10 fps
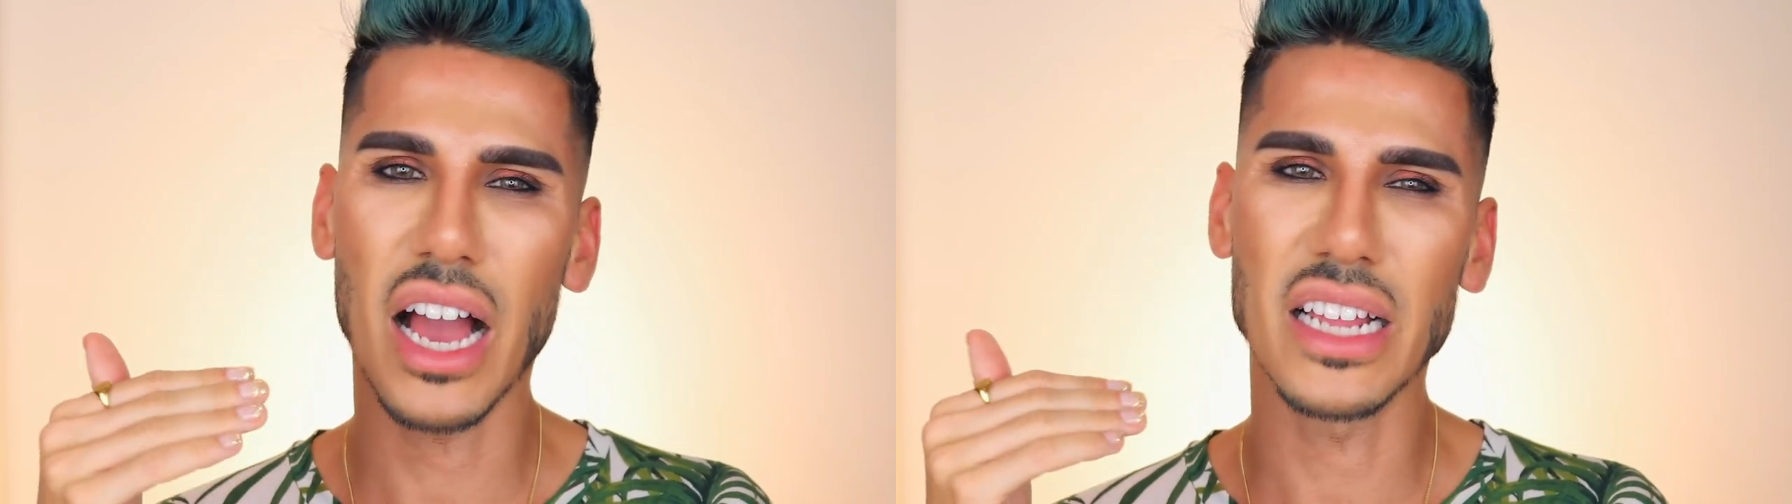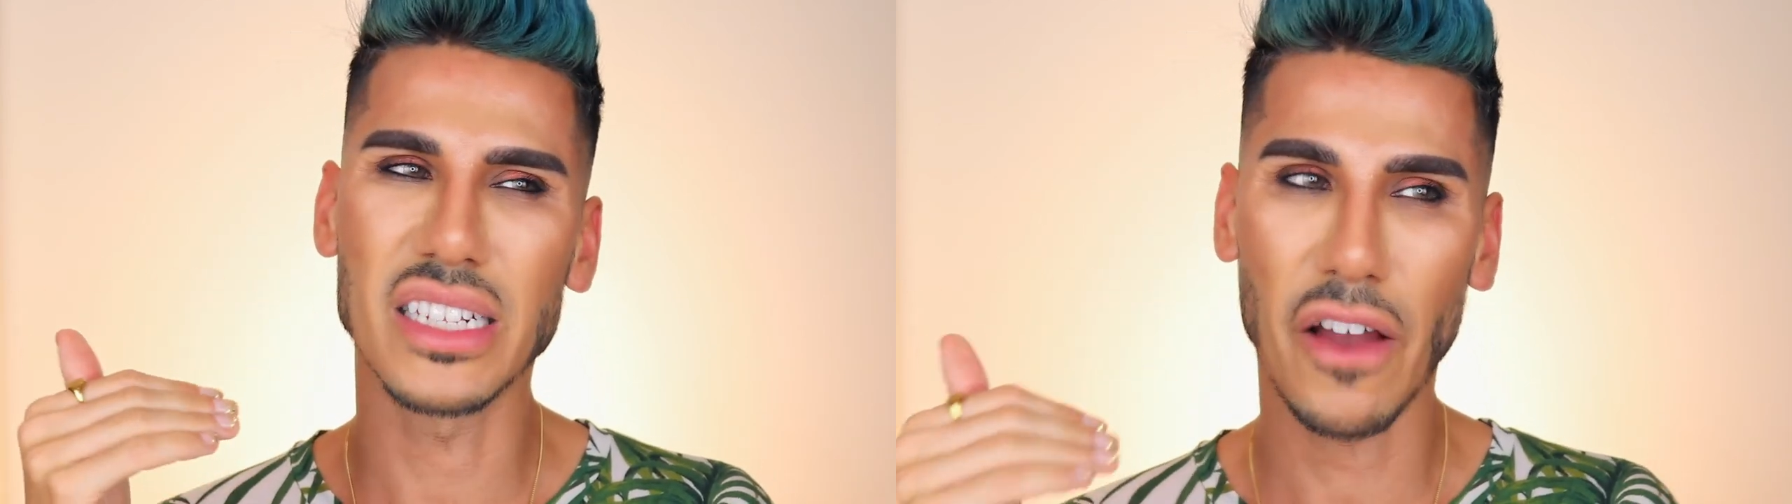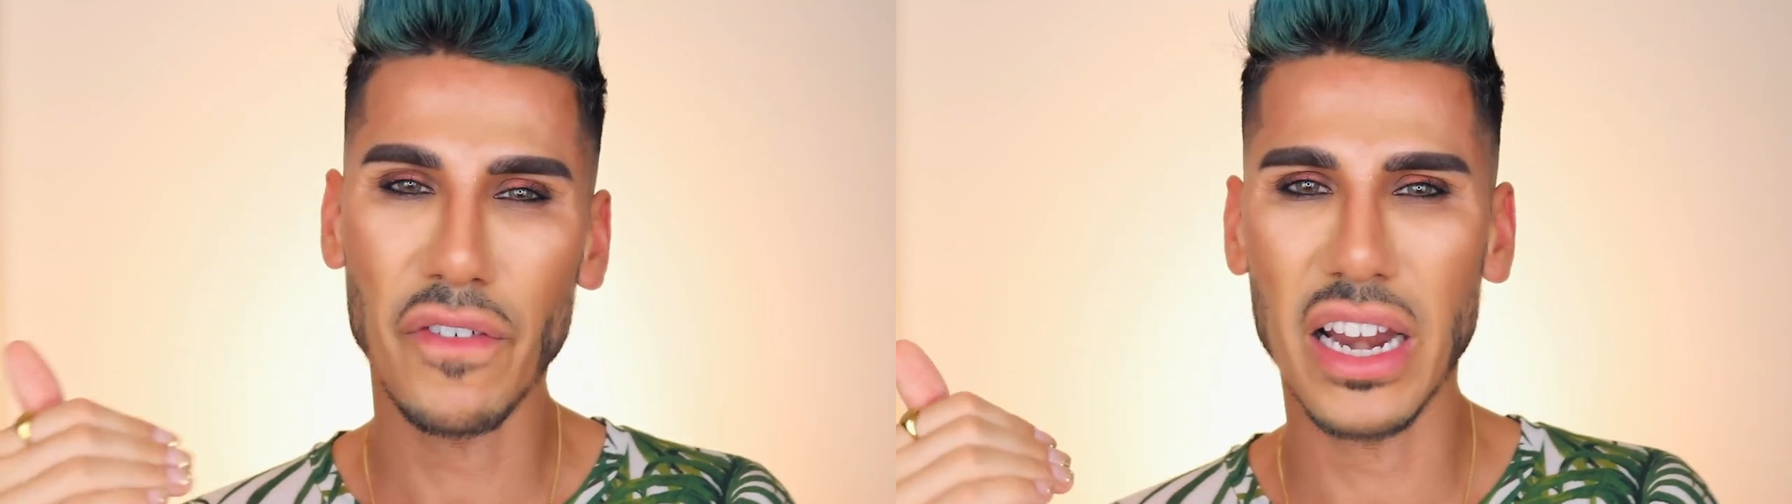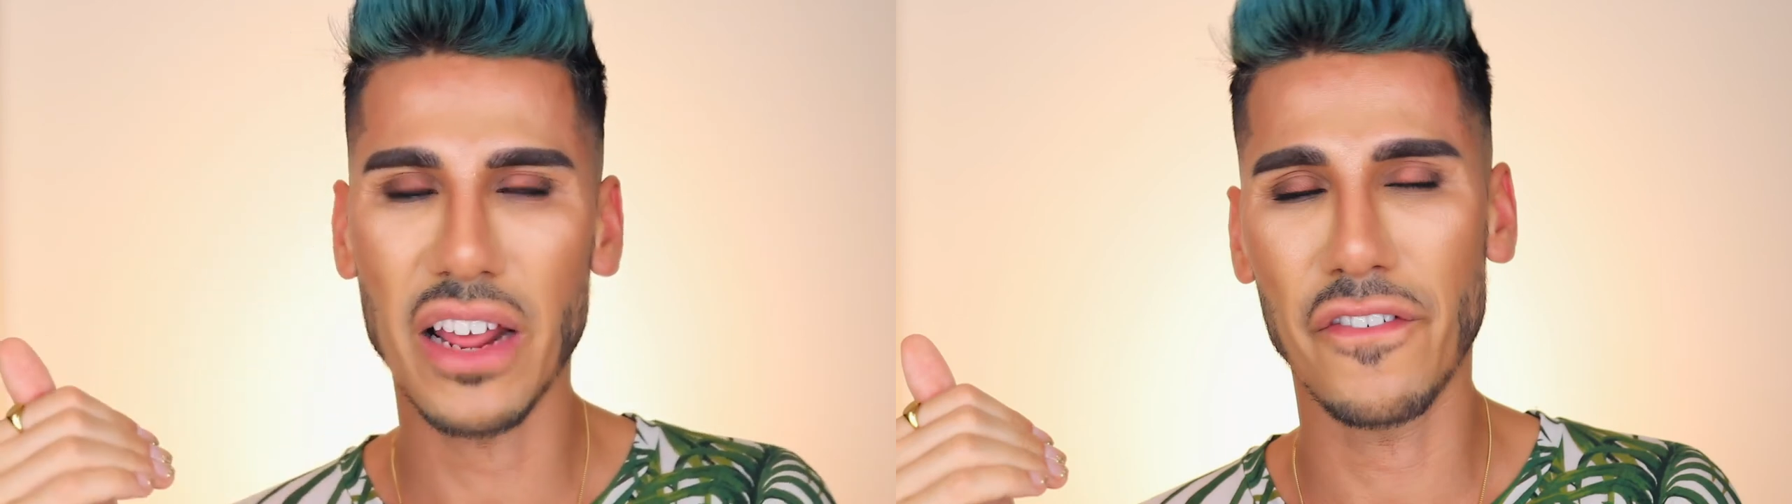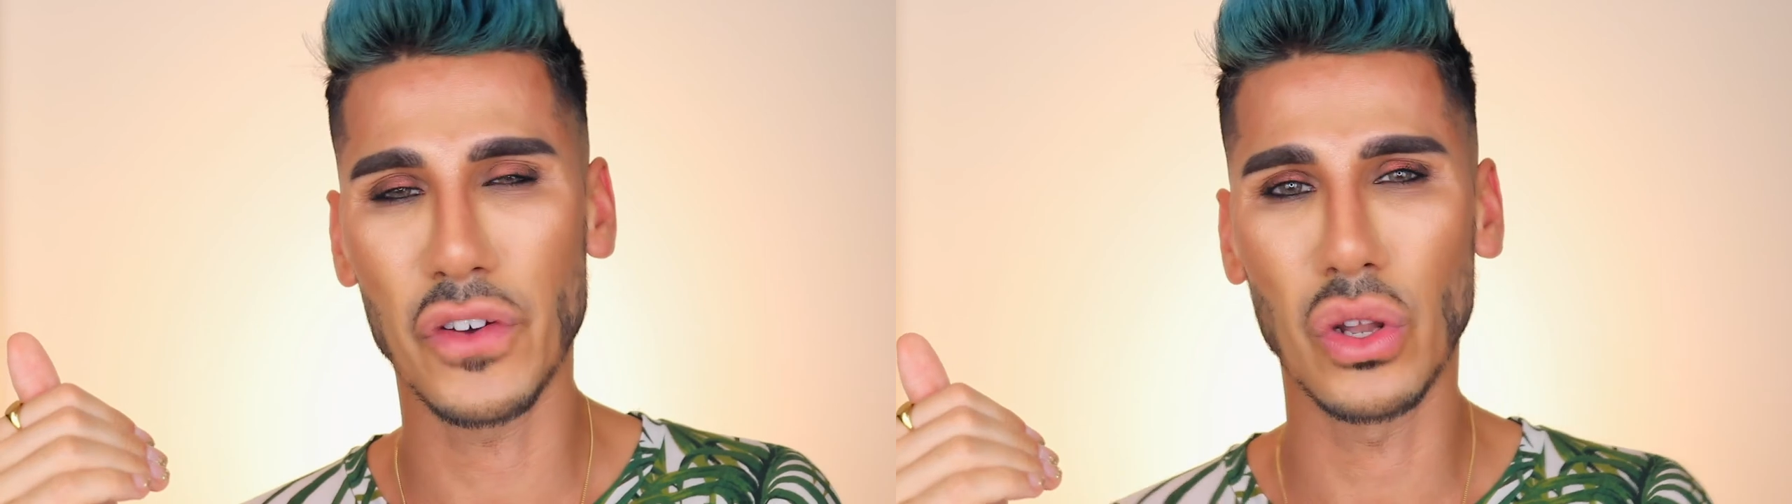I
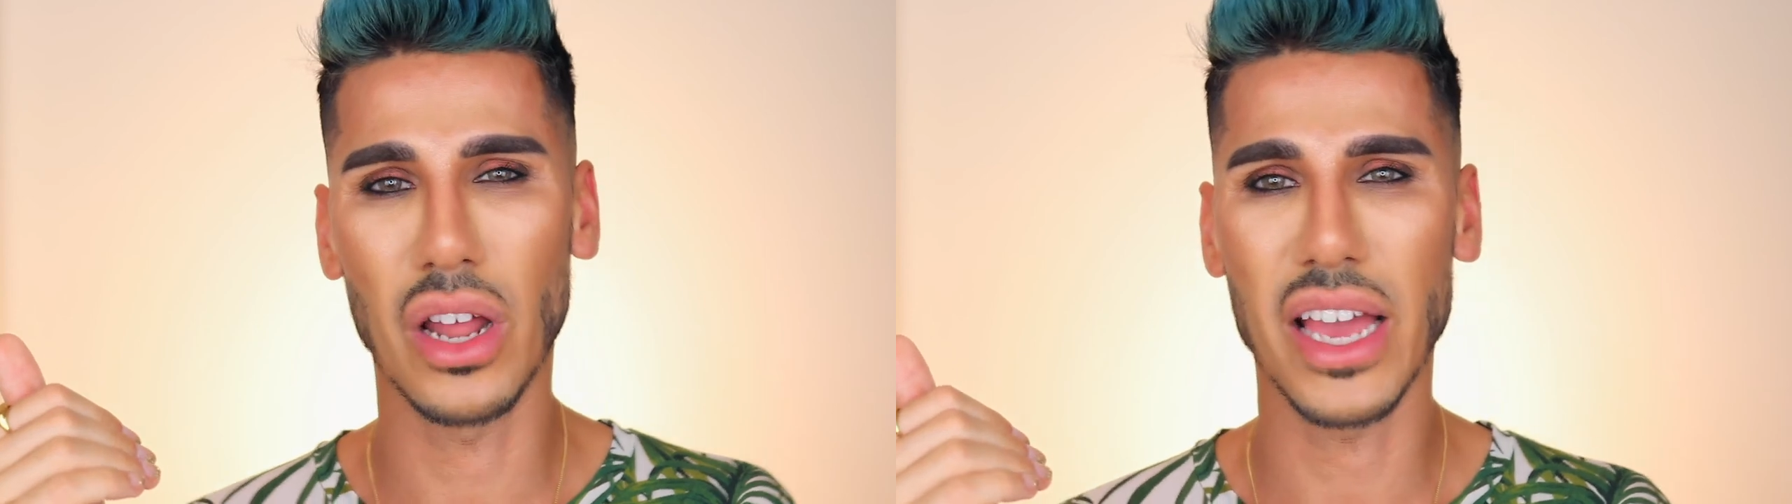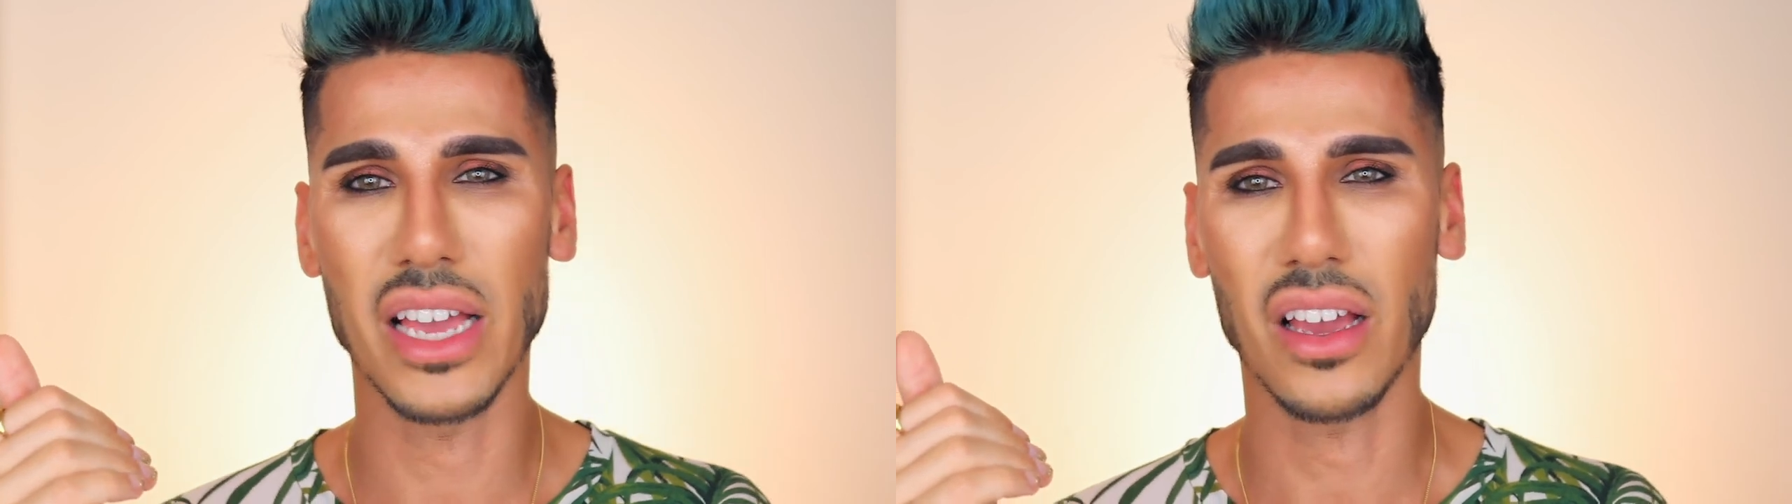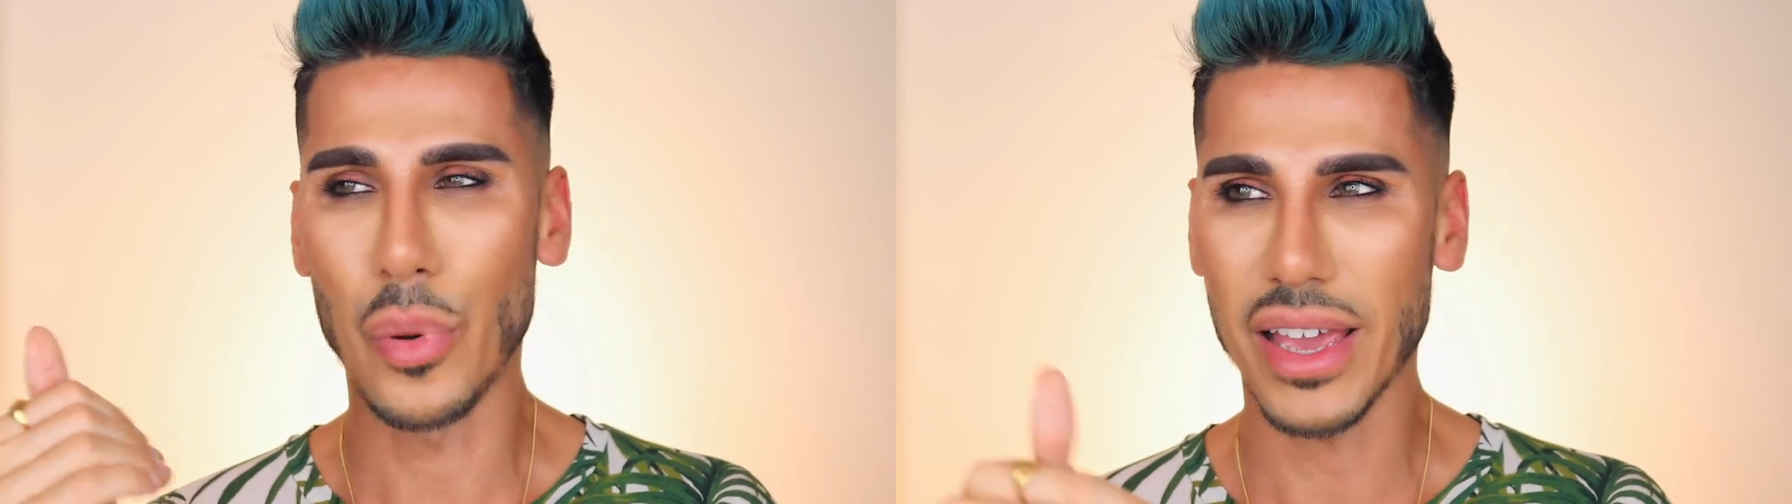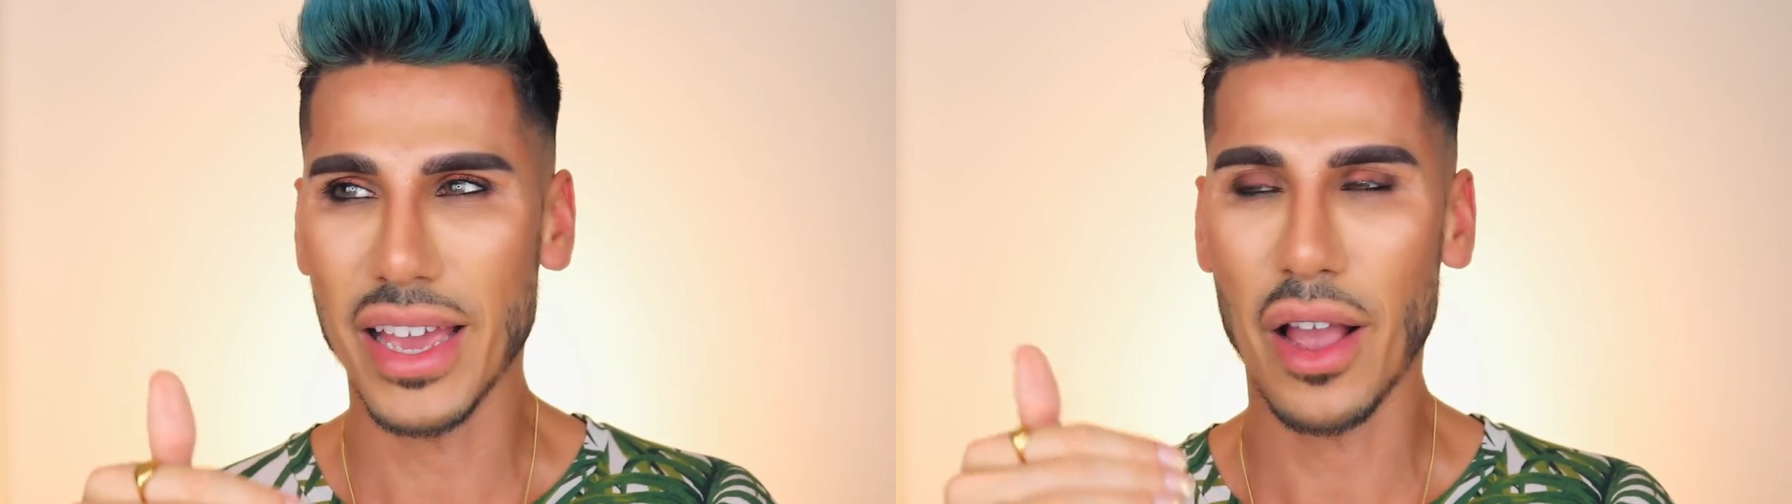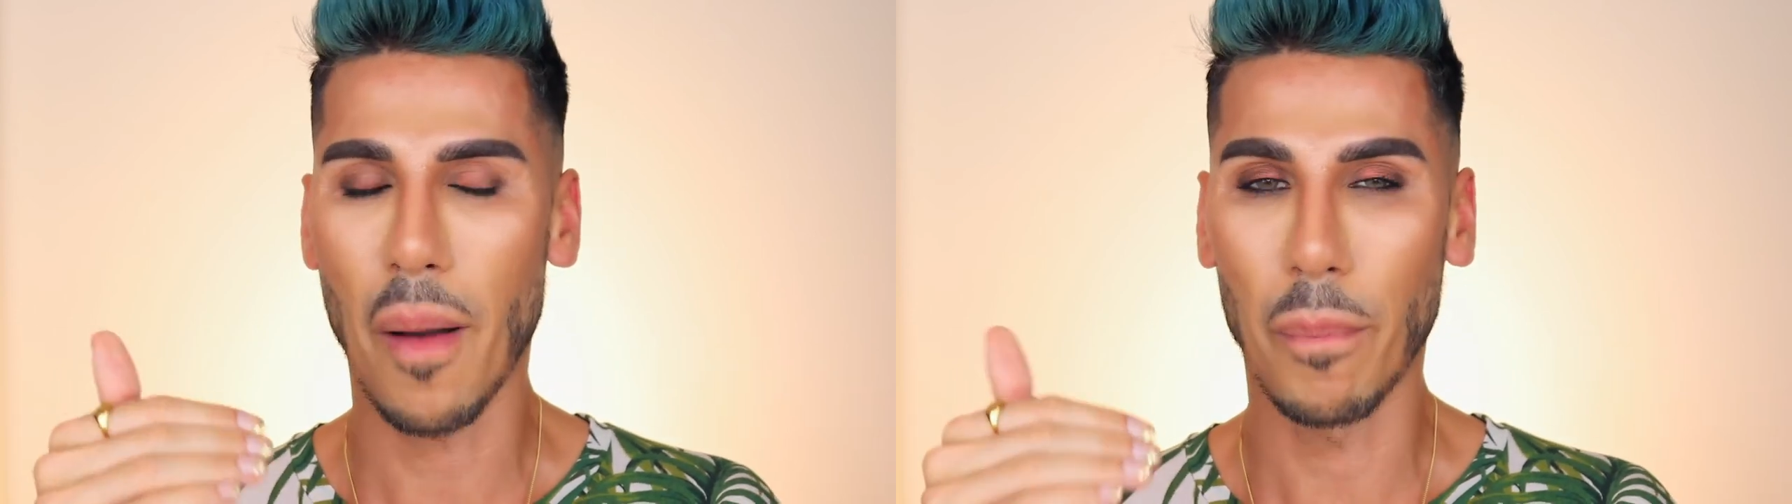definitely feel like being